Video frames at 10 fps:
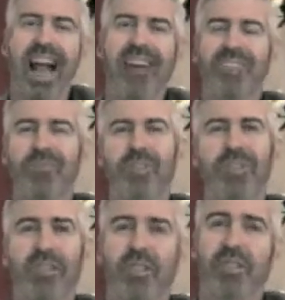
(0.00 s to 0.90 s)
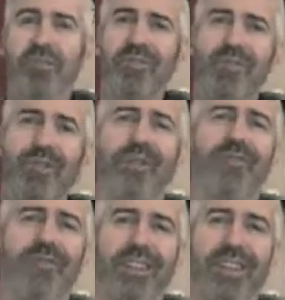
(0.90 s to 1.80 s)
and expressing ourselves fully and
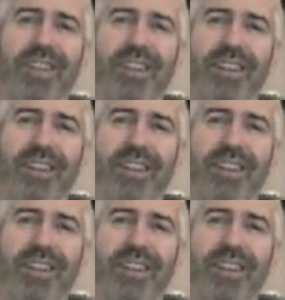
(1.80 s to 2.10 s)
freely.